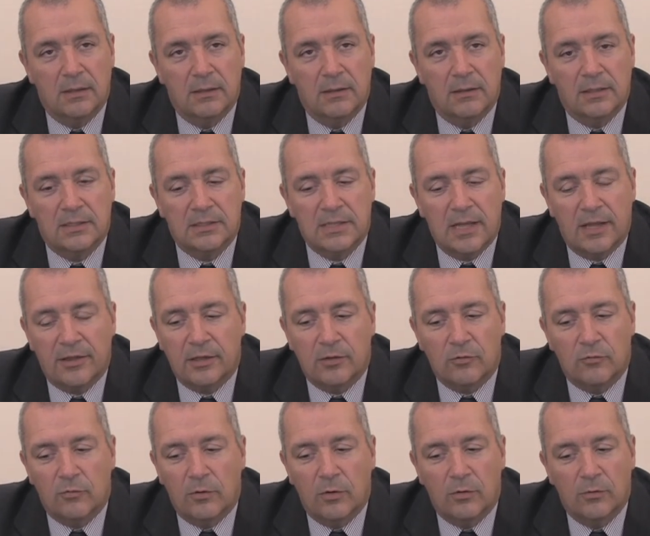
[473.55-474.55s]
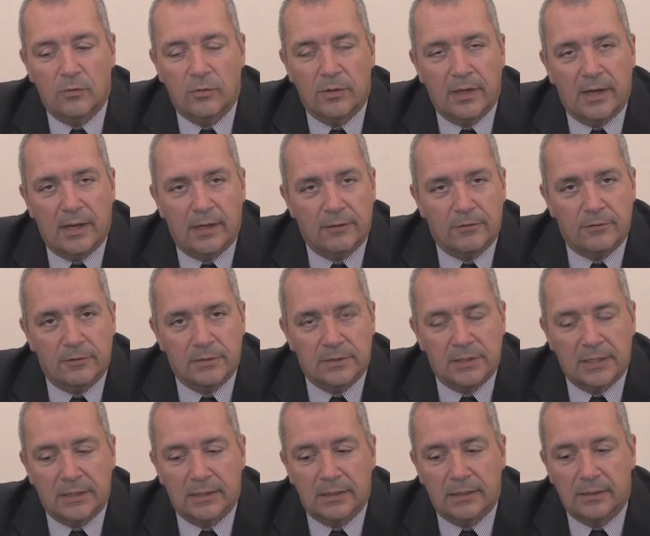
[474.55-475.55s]
There's nothing wrong with
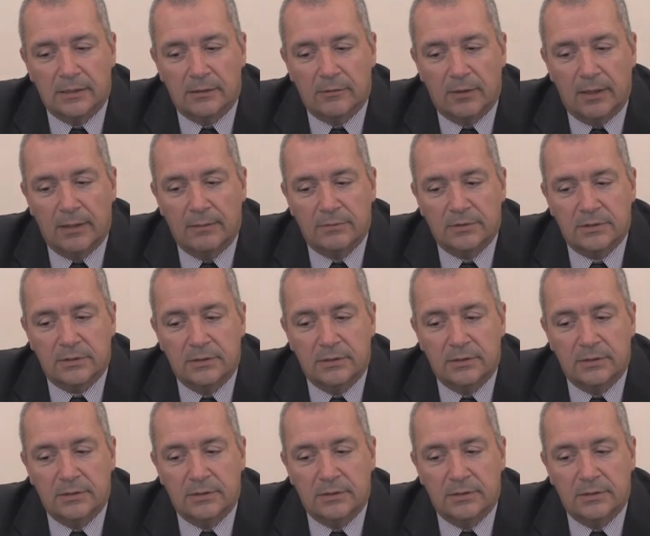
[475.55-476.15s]
110 kilograms,